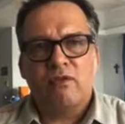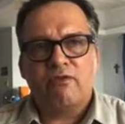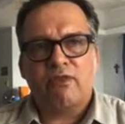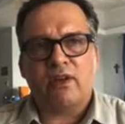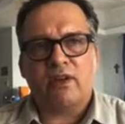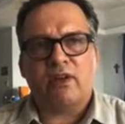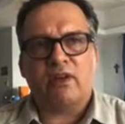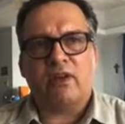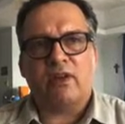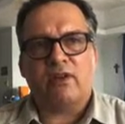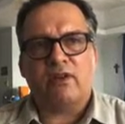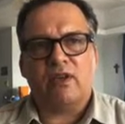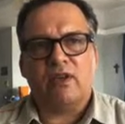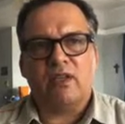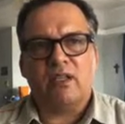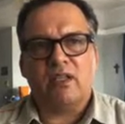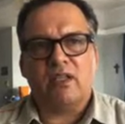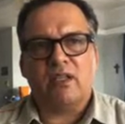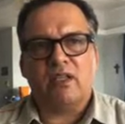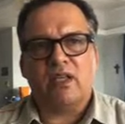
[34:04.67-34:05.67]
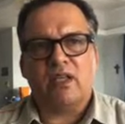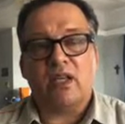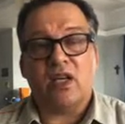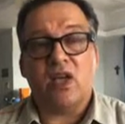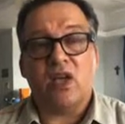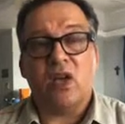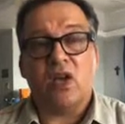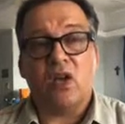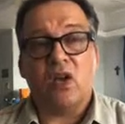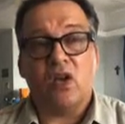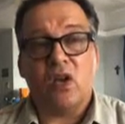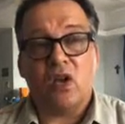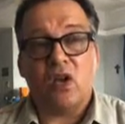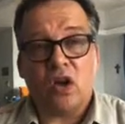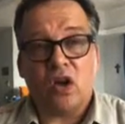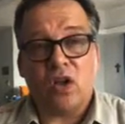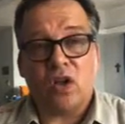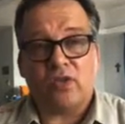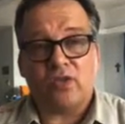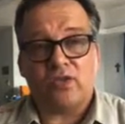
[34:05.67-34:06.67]
Frederick needed a
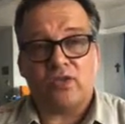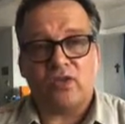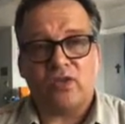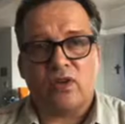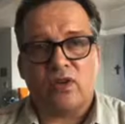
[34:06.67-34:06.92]
lot